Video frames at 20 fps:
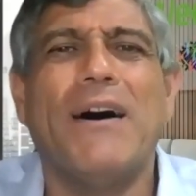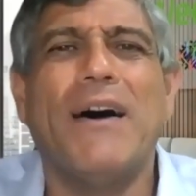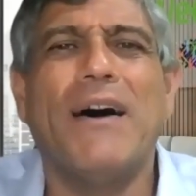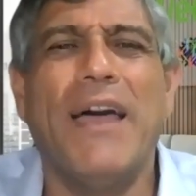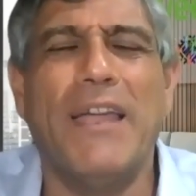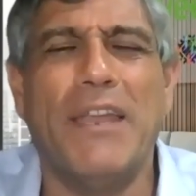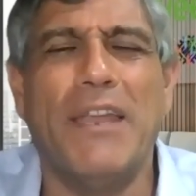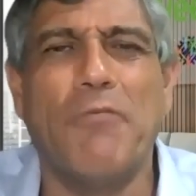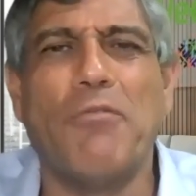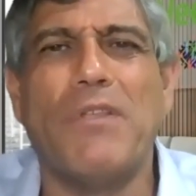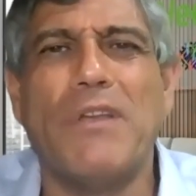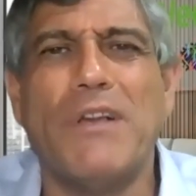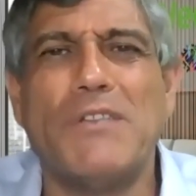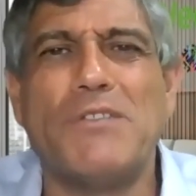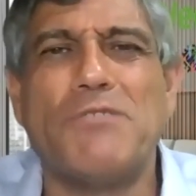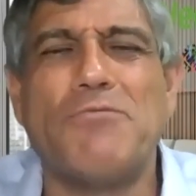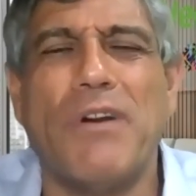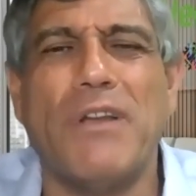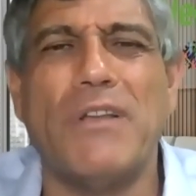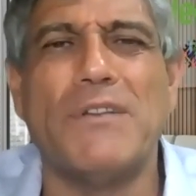And everything
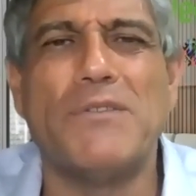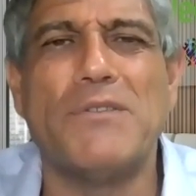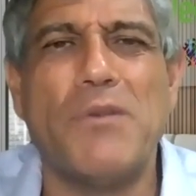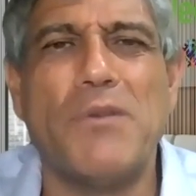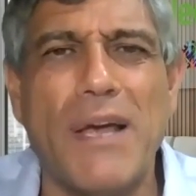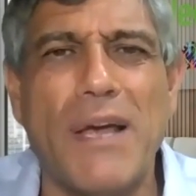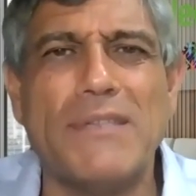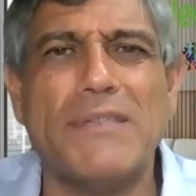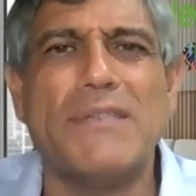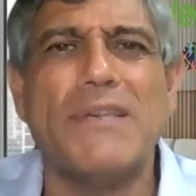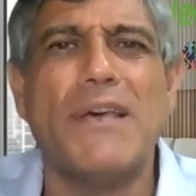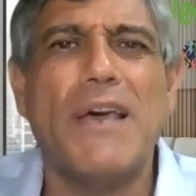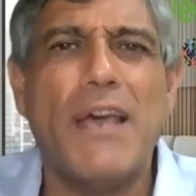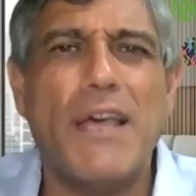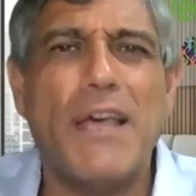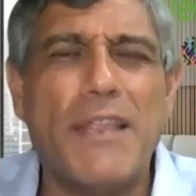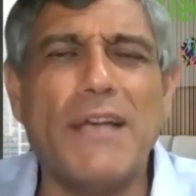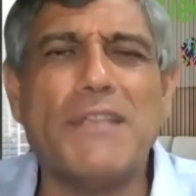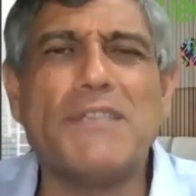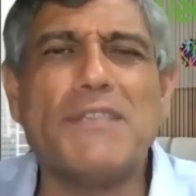is ready. So that's
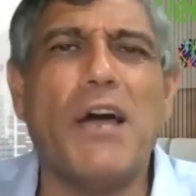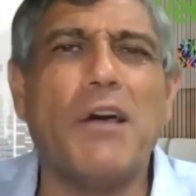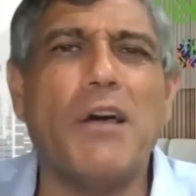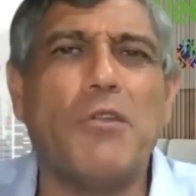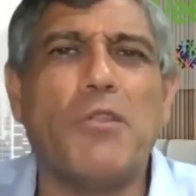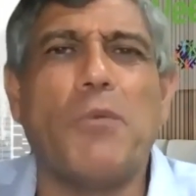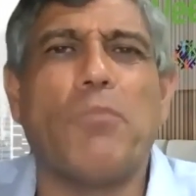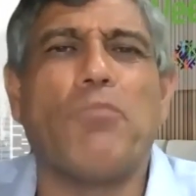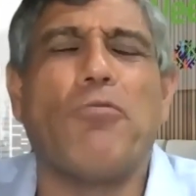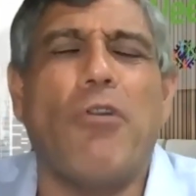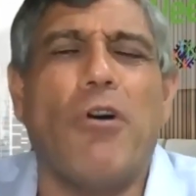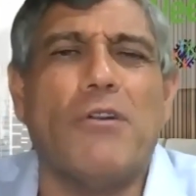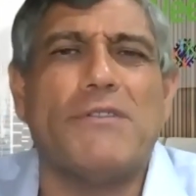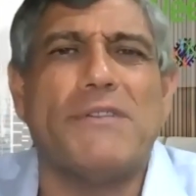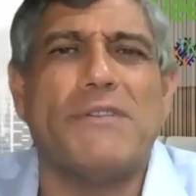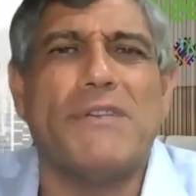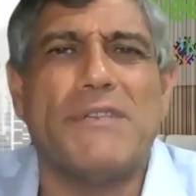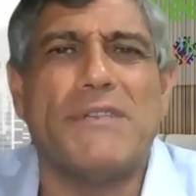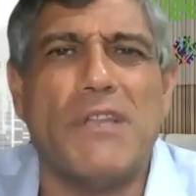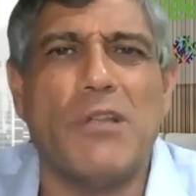kind of the
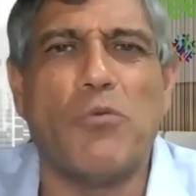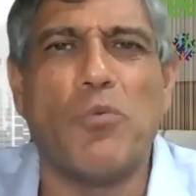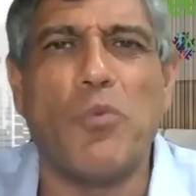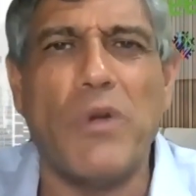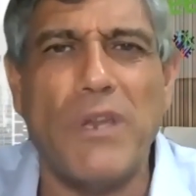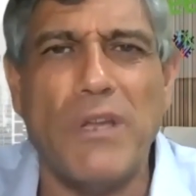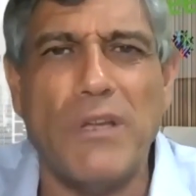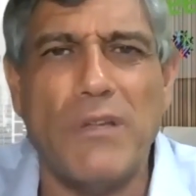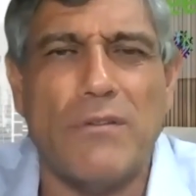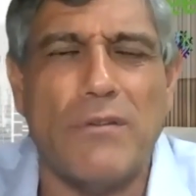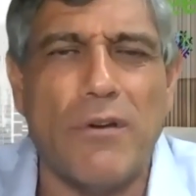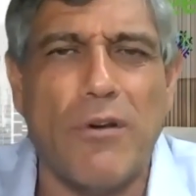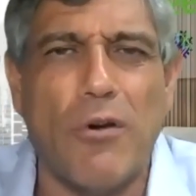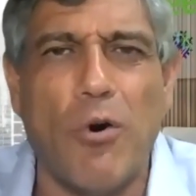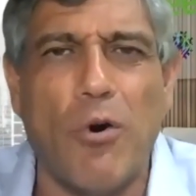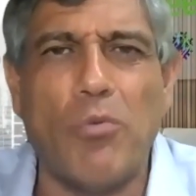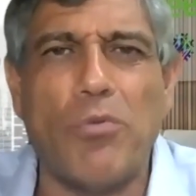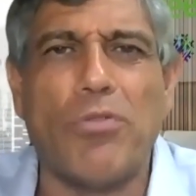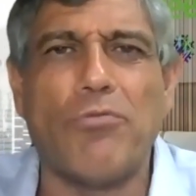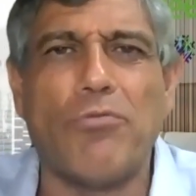process that we need to
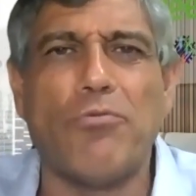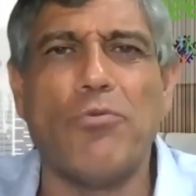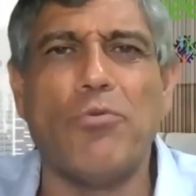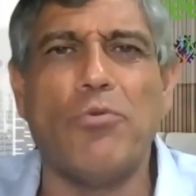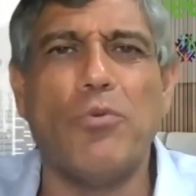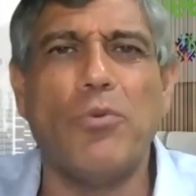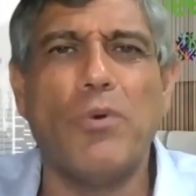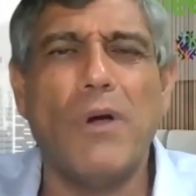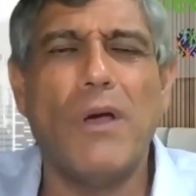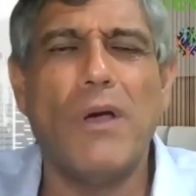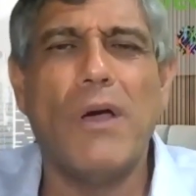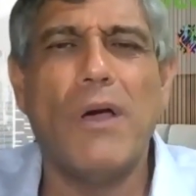go through.